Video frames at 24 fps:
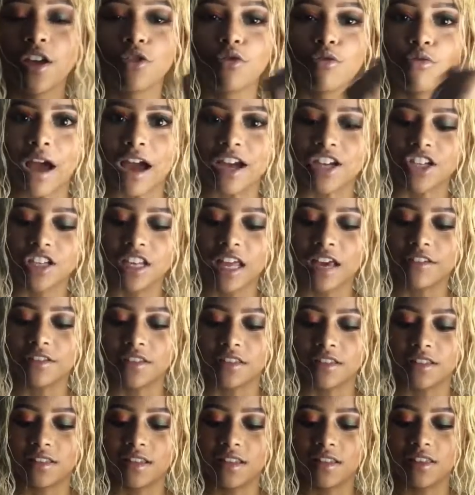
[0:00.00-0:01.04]
You actually have
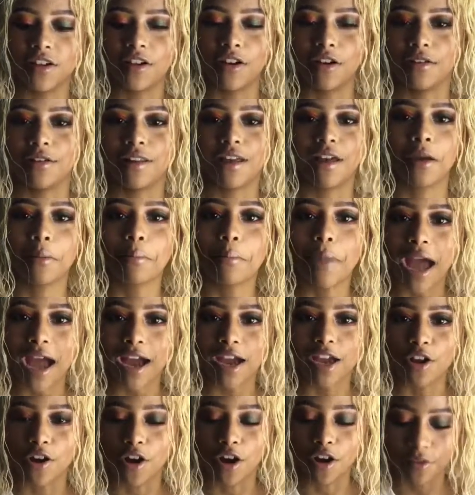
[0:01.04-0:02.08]
to sit there and like
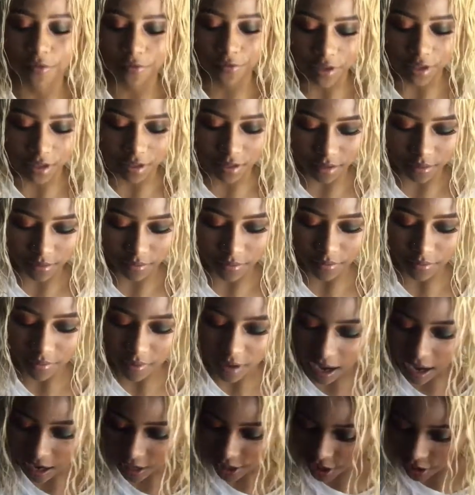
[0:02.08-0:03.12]
pack it on for it to
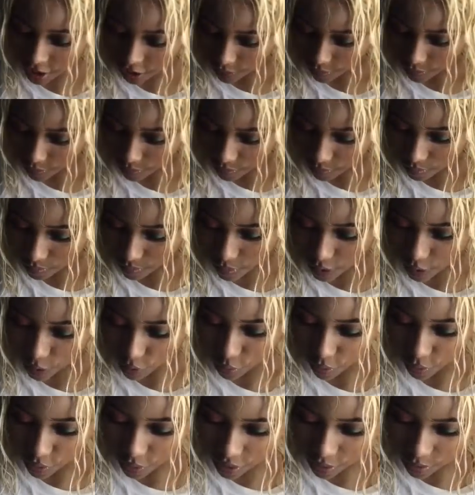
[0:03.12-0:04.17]
actually be
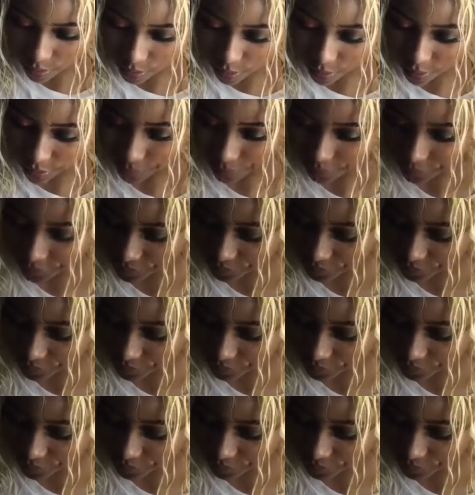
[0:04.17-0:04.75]
noticeable.